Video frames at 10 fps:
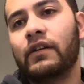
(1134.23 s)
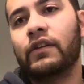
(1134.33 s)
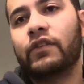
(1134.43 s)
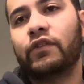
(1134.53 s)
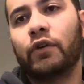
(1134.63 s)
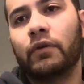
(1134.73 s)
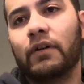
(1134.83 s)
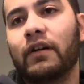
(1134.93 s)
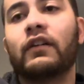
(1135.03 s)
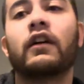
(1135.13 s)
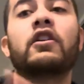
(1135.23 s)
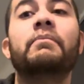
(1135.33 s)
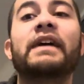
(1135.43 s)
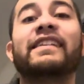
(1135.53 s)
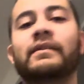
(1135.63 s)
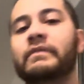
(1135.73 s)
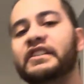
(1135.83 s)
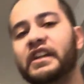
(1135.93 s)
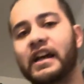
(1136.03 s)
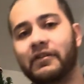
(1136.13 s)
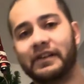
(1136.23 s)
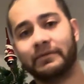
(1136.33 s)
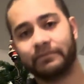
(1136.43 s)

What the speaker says: So compared to Missionary,